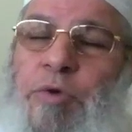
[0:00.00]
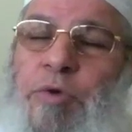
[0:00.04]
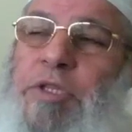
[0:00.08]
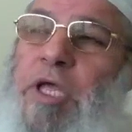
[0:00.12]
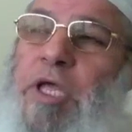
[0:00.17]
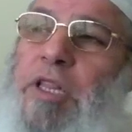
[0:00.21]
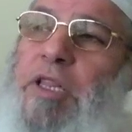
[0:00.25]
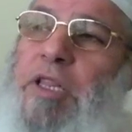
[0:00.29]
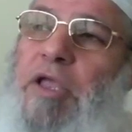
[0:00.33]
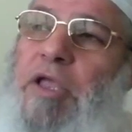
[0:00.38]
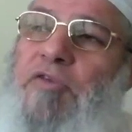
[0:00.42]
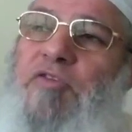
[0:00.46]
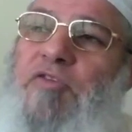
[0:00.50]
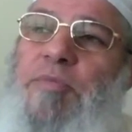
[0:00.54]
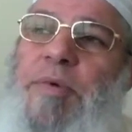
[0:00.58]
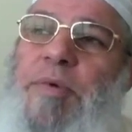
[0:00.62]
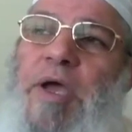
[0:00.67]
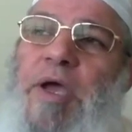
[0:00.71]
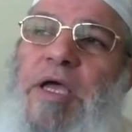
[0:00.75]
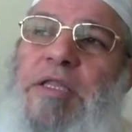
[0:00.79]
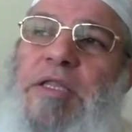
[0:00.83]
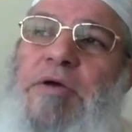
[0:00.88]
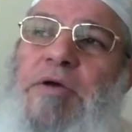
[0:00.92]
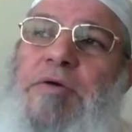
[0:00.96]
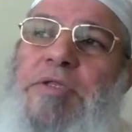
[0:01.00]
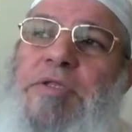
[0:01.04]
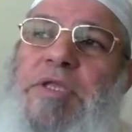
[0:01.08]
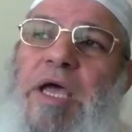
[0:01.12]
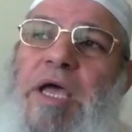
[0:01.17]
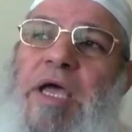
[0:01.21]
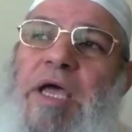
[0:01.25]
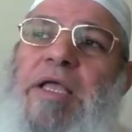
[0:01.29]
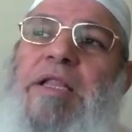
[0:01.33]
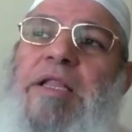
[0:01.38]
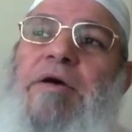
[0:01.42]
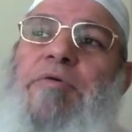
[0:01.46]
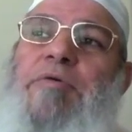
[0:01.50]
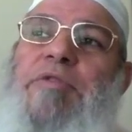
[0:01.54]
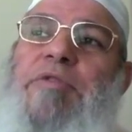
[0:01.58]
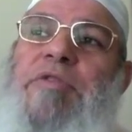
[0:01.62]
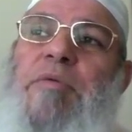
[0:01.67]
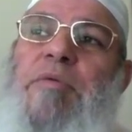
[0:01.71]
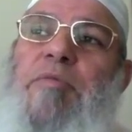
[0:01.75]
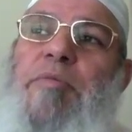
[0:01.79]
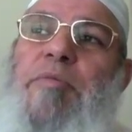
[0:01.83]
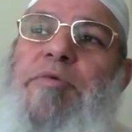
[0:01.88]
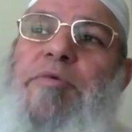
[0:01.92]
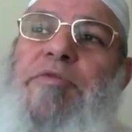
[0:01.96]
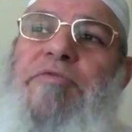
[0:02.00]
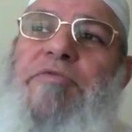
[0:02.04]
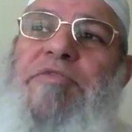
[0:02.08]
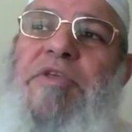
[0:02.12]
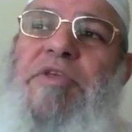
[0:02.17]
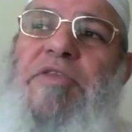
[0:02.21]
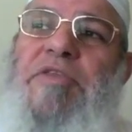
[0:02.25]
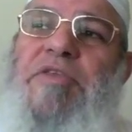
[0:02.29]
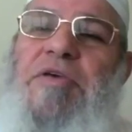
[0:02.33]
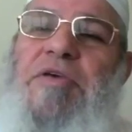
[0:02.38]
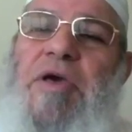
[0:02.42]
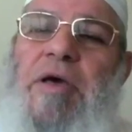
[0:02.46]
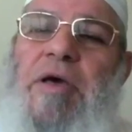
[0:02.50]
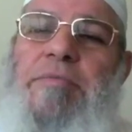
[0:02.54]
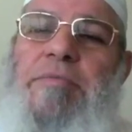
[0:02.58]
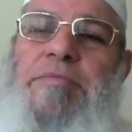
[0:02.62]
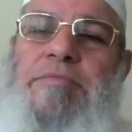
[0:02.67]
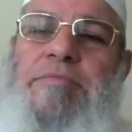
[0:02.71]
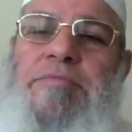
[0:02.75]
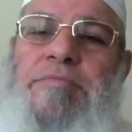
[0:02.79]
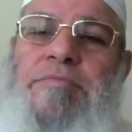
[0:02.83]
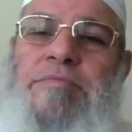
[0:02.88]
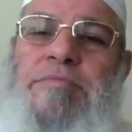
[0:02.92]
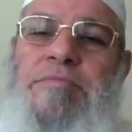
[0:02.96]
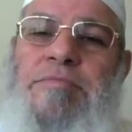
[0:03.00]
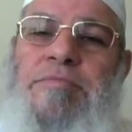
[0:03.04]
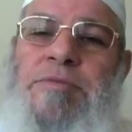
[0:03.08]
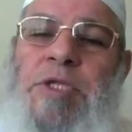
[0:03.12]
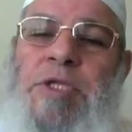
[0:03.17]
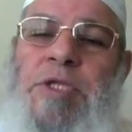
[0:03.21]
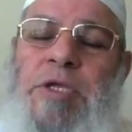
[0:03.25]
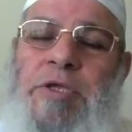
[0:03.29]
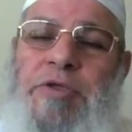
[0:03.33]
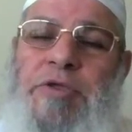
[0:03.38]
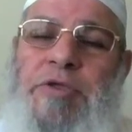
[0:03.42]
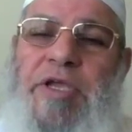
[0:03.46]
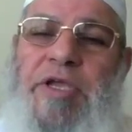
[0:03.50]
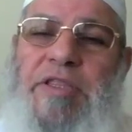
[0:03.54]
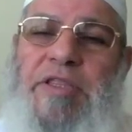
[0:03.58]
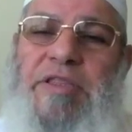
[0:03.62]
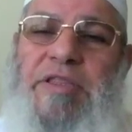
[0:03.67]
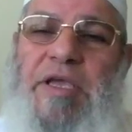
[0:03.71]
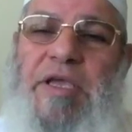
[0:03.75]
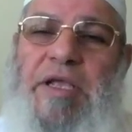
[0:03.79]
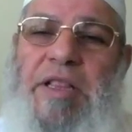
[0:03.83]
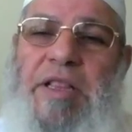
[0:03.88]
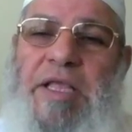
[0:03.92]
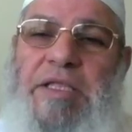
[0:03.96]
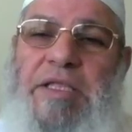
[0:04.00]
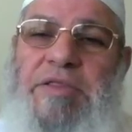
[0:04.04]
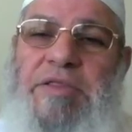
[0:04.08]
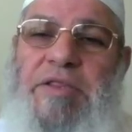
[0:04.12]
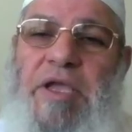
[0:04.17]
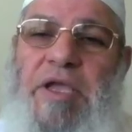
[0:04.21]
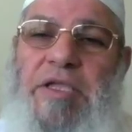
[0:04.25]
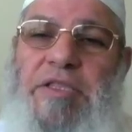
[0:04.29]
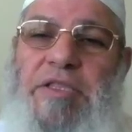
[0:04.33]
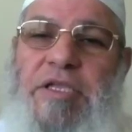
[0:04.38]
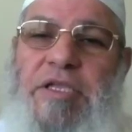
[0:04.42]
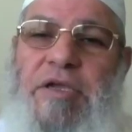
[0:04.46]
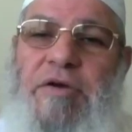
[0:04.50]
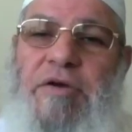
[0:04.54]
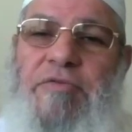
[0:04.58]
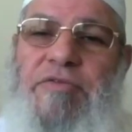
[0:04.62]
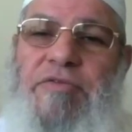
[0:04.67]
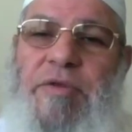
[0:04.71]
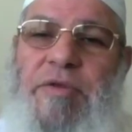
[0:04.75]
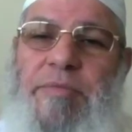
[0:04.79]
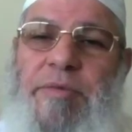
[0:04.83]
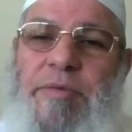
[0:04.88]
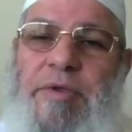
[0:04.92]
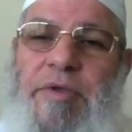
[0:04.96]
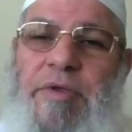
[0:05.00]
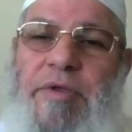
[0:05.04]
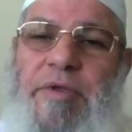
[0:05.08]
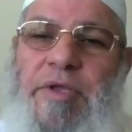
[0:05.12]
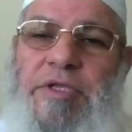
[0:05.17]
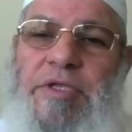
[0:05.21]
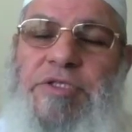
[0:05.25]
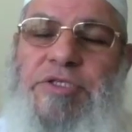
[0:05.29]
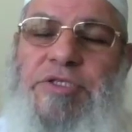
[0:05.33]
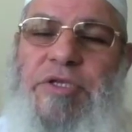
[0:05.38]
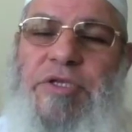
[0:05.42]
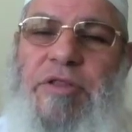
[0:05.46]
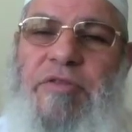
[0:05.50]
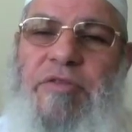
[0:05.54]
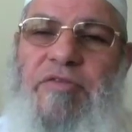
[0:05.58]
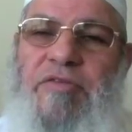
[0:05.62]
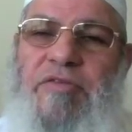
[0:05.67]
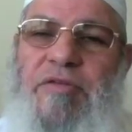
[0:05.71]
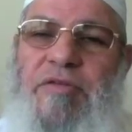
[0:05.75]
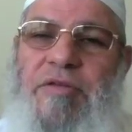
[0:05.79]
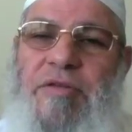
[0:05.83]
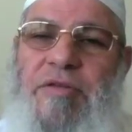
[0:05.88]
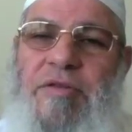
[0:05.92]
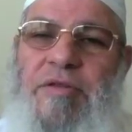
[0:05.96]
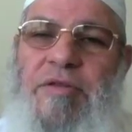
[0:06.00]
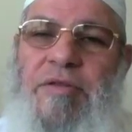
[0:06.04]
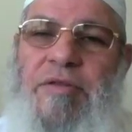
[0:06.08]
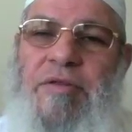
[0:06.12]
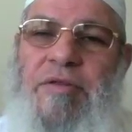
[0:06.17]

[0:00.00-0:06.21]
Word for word: when Allah subhanahu wa ta'ala, when the moment of death come, you get the glad tidings of the angels.